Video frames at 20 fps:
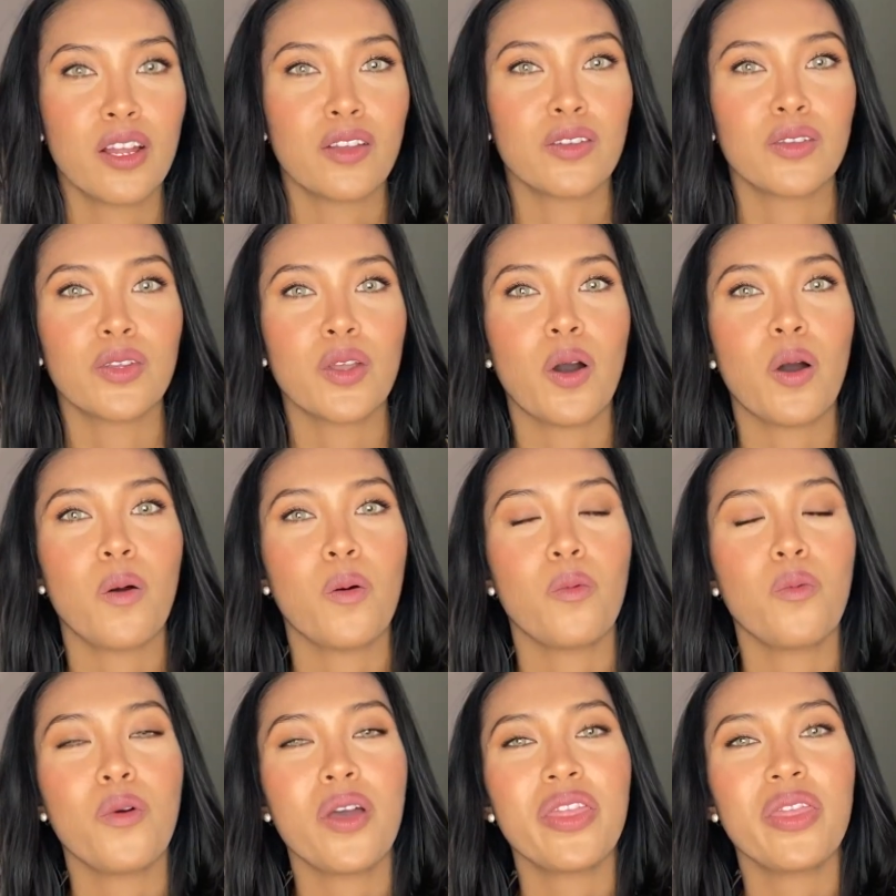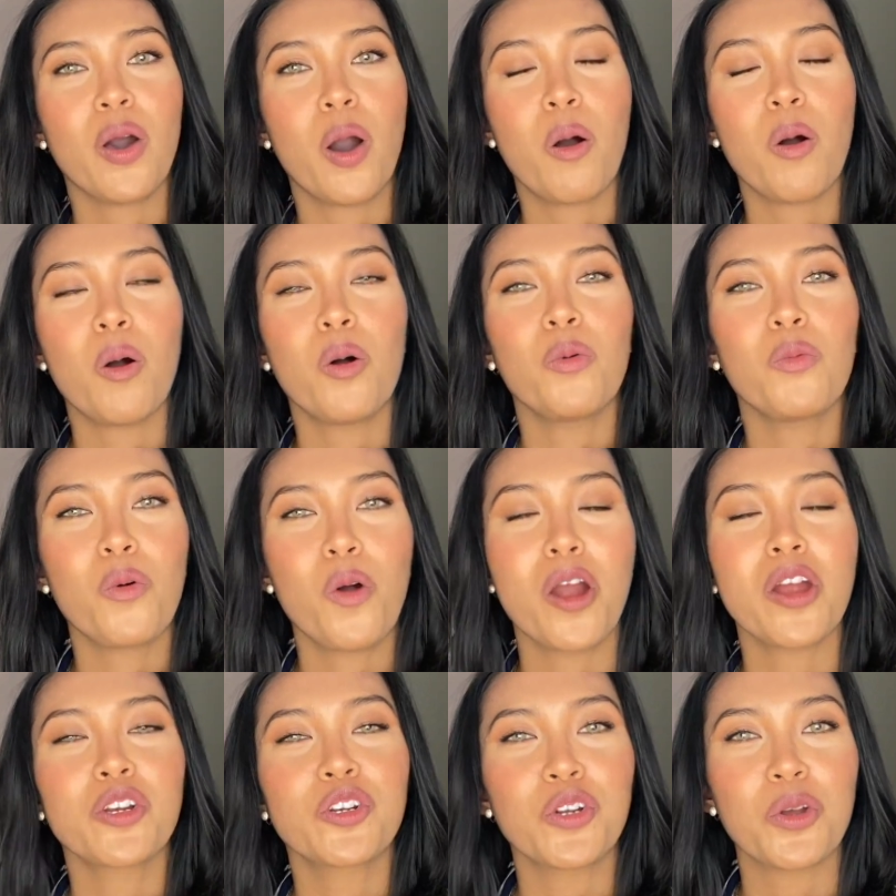So with the whole
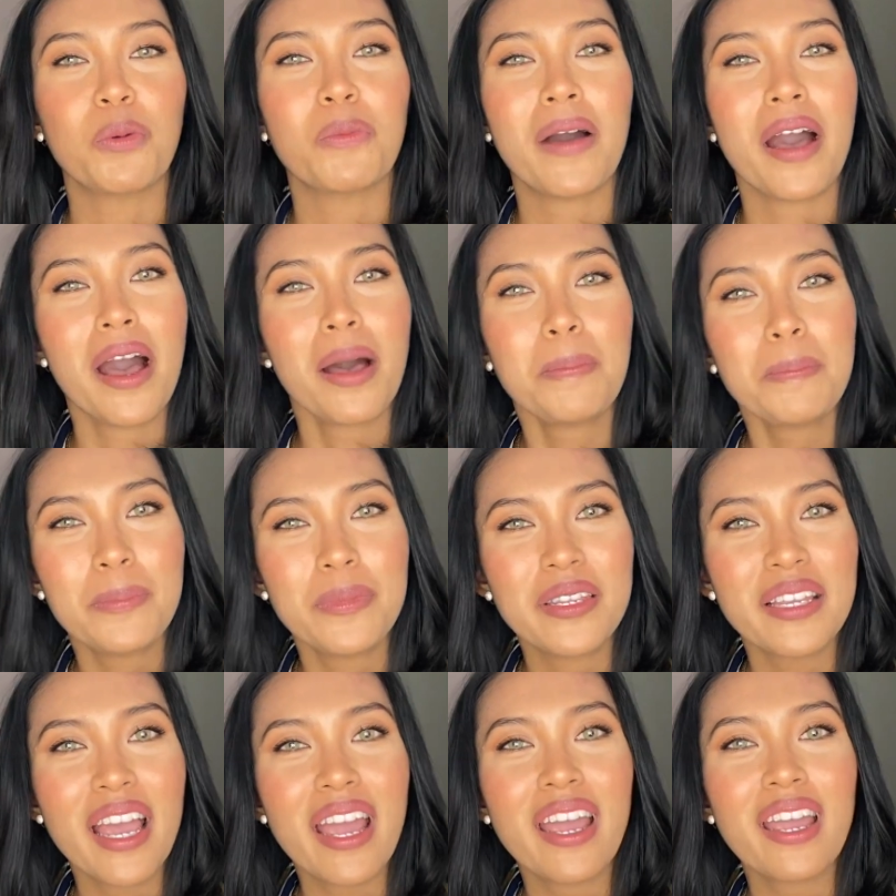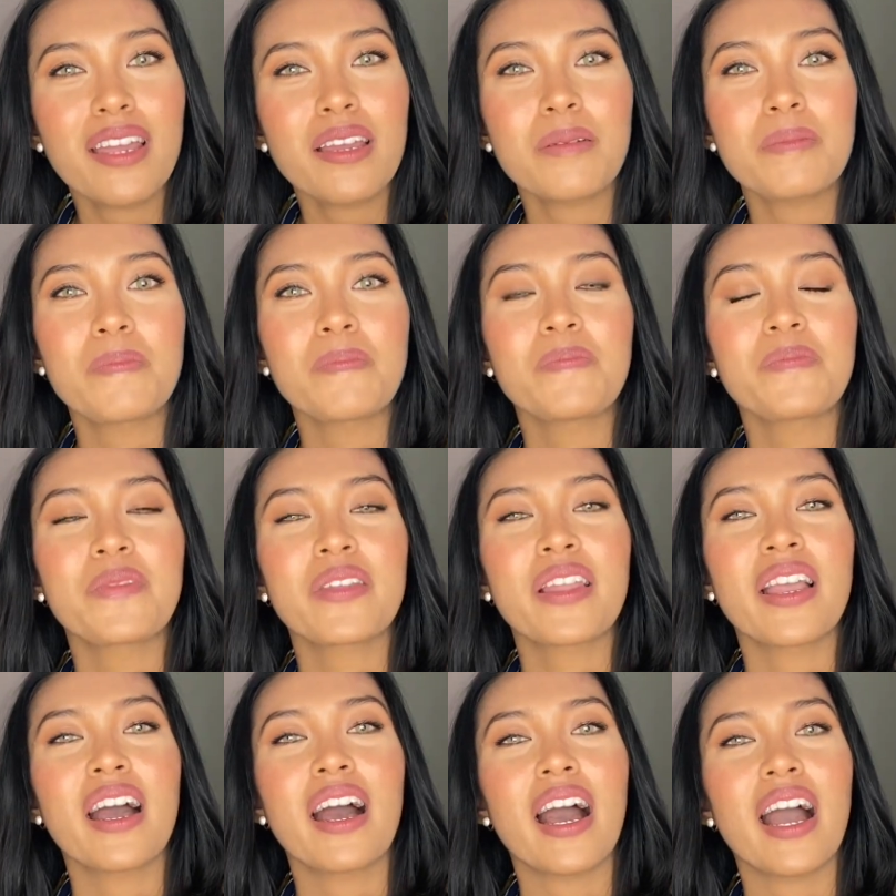wardrobe update,
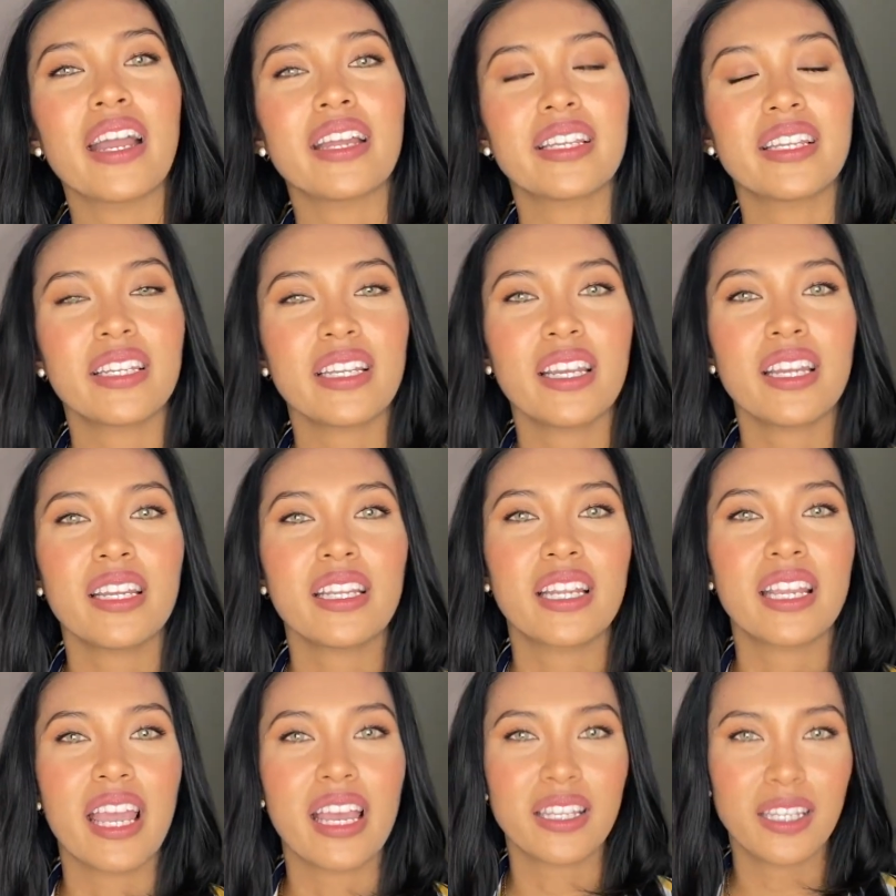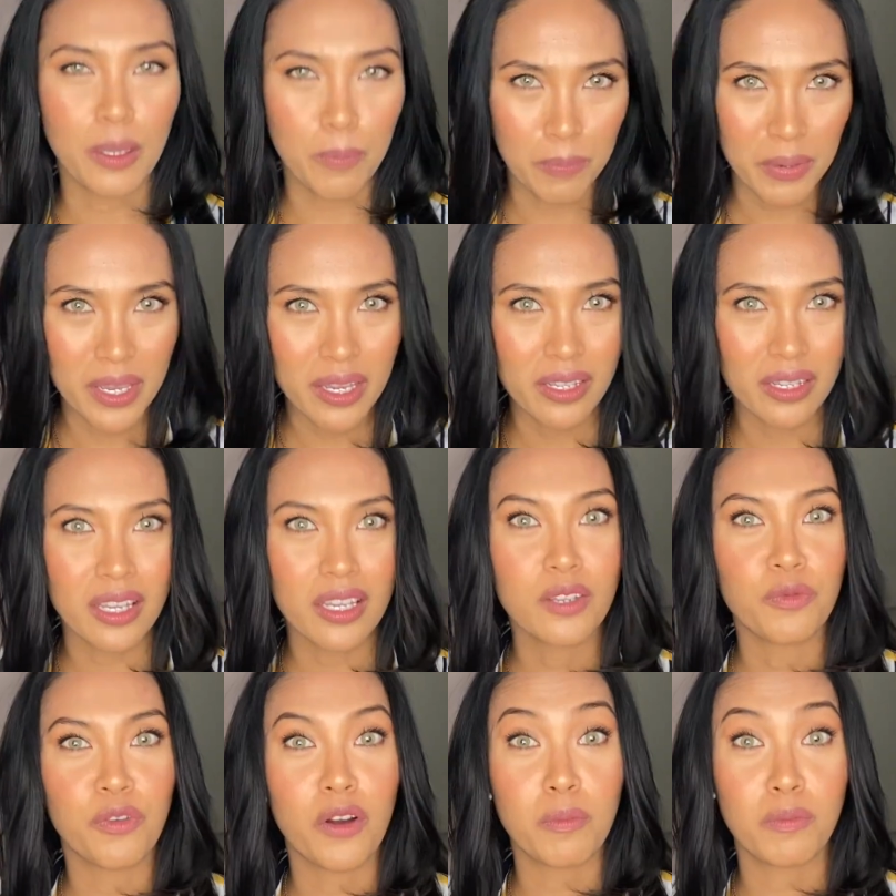I did get some
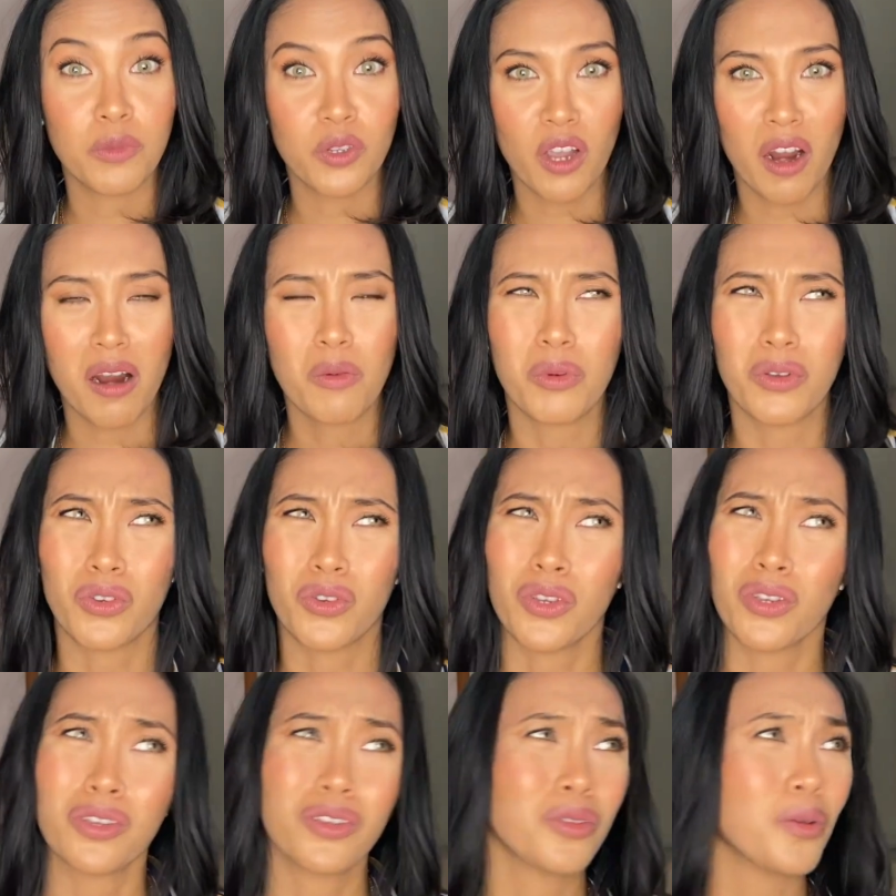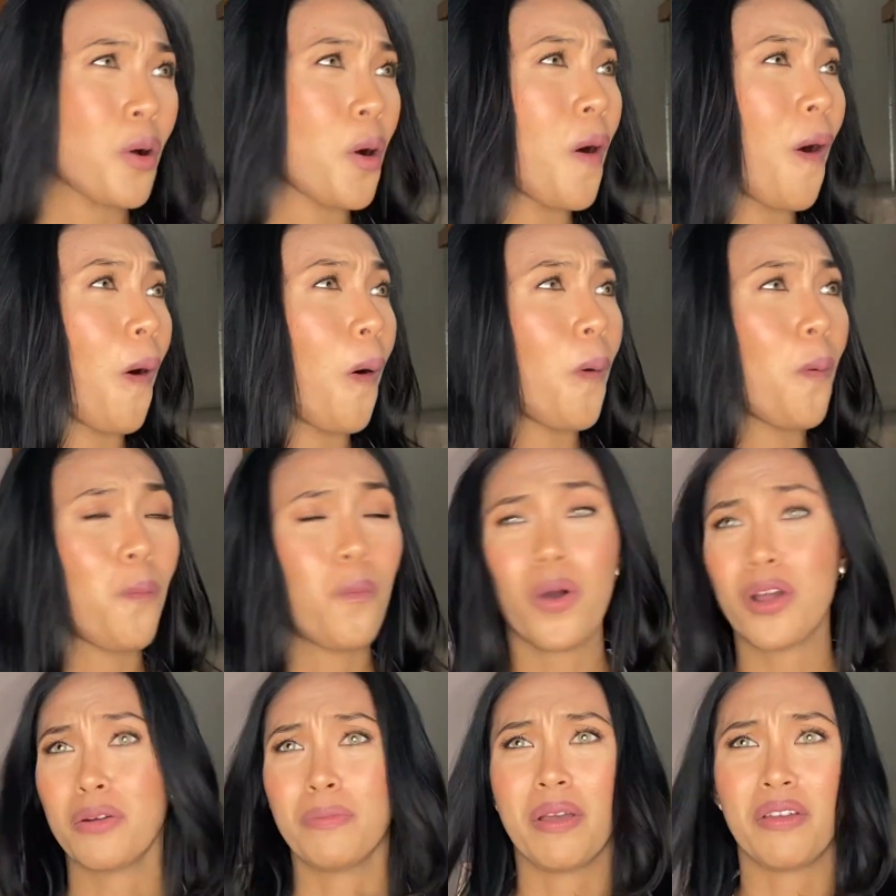pieces from ZARA, which is
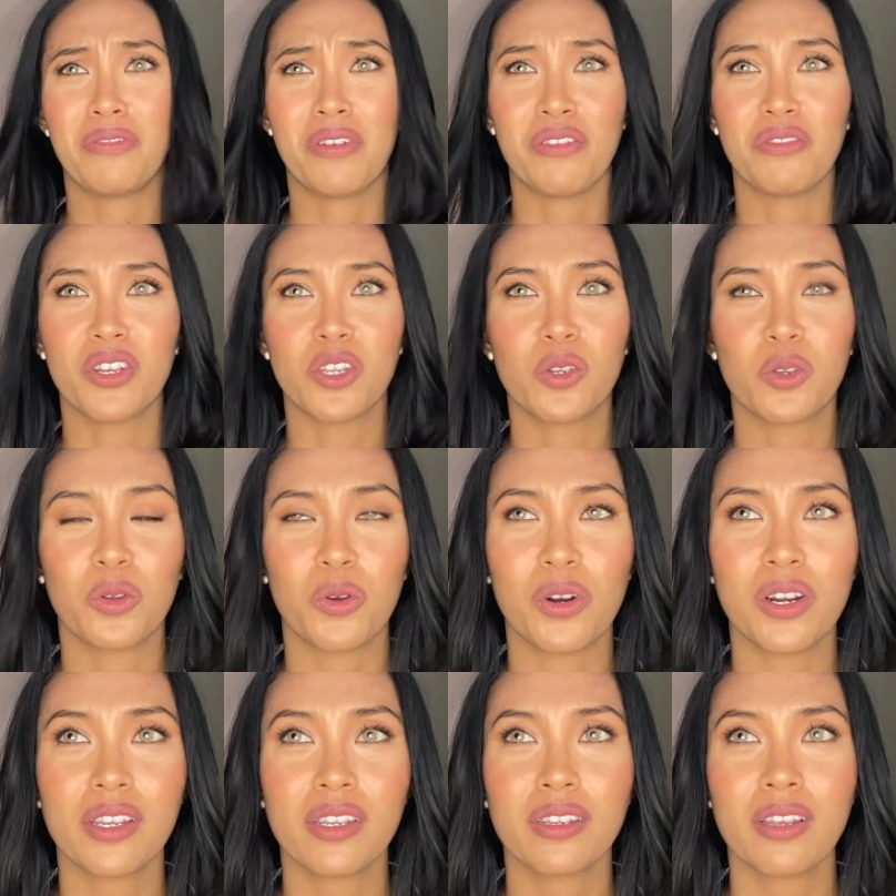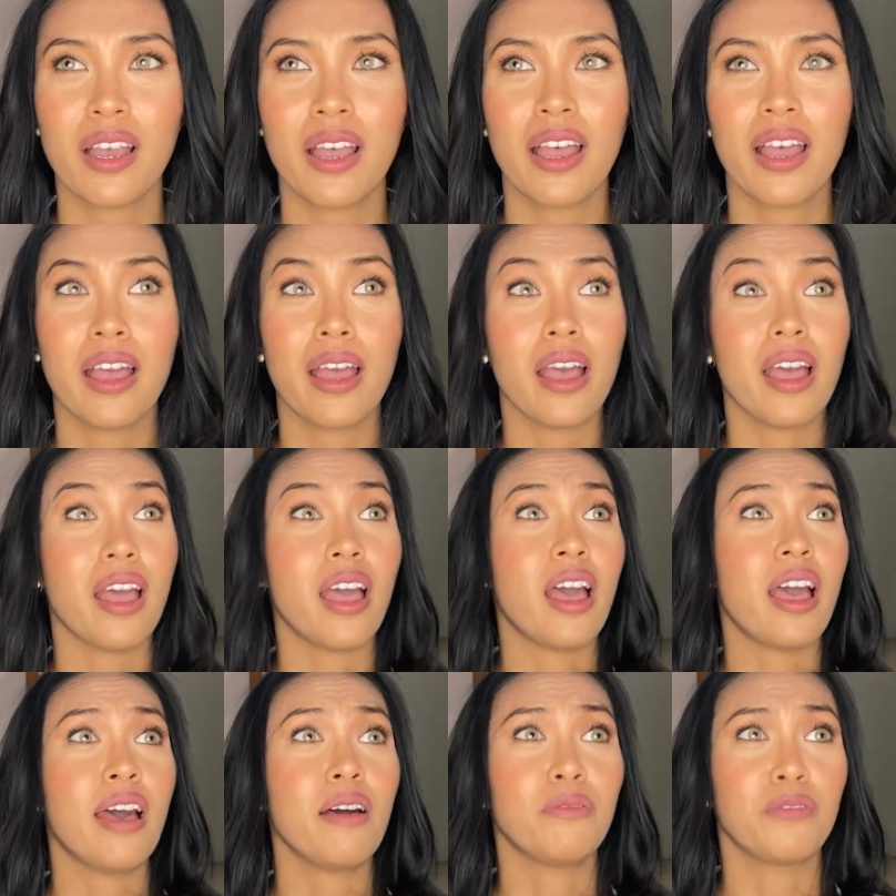one of my favorite stores
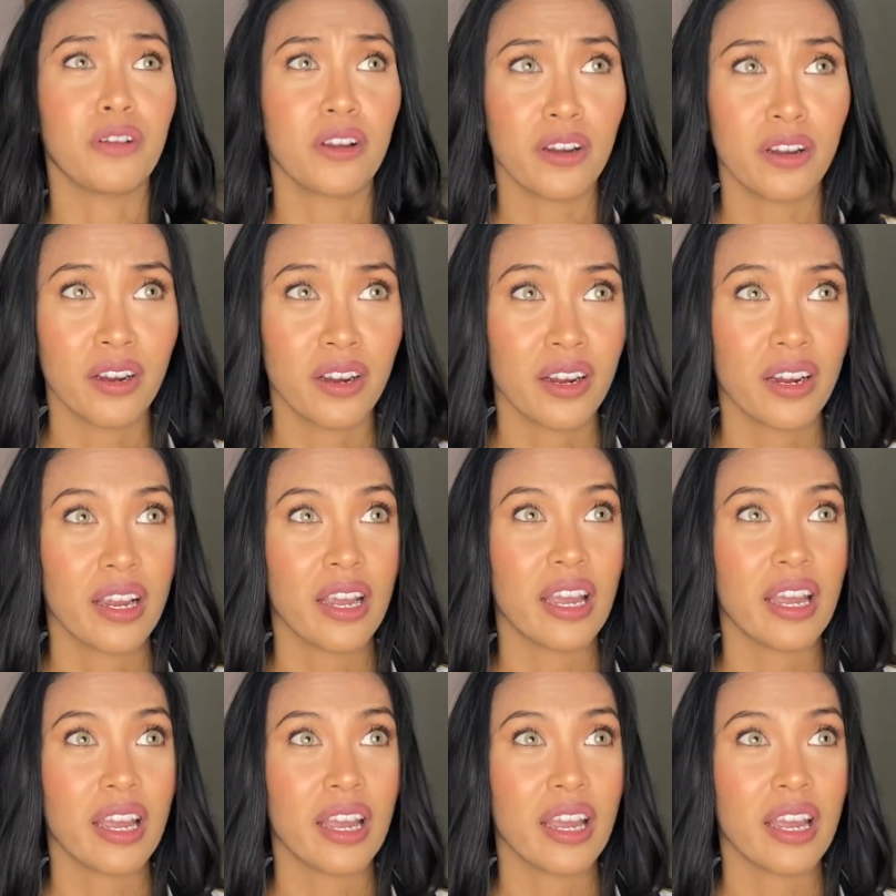ever.